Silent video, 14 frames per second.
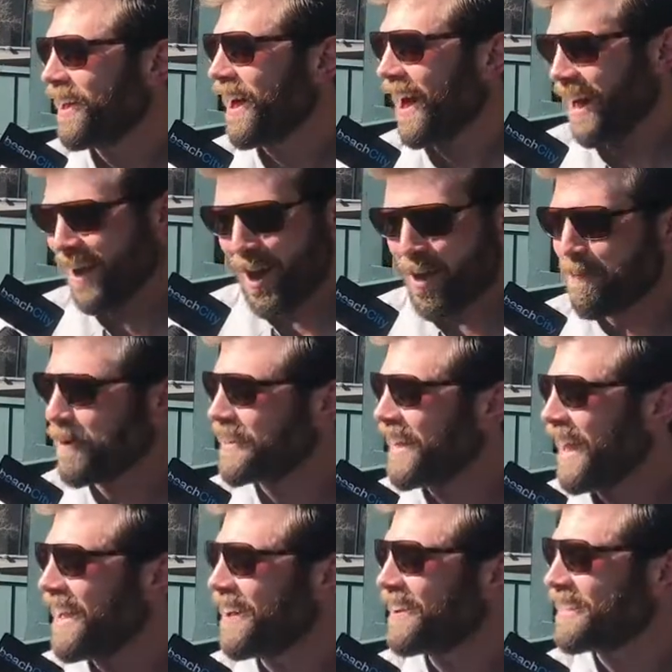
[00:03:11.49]
Idaho
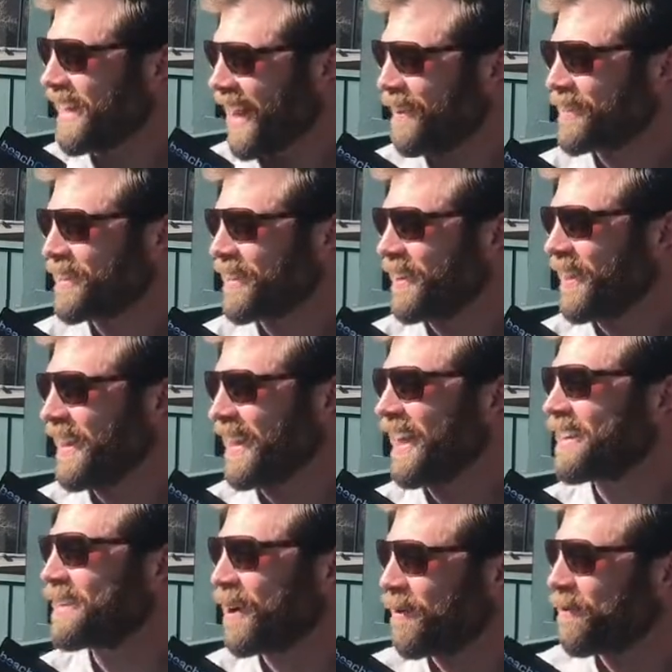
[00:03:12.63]
potatoes, absolutely.
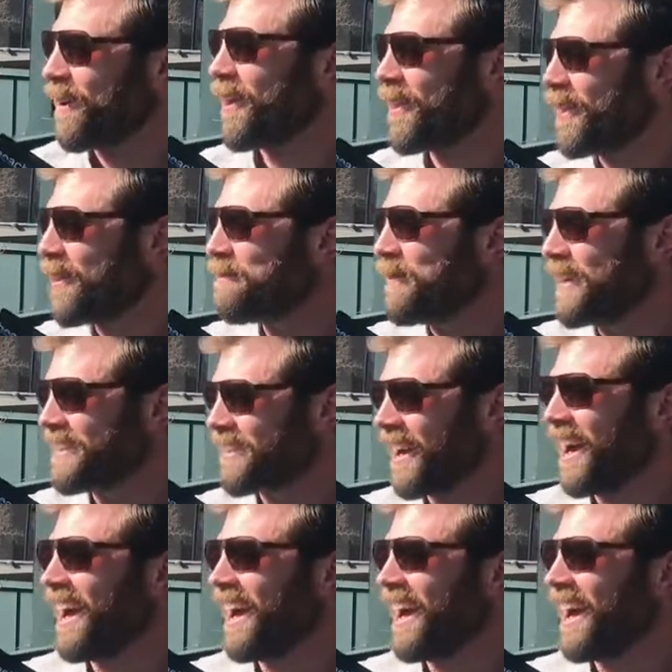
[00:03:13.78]
Let's go farther than the beach, right?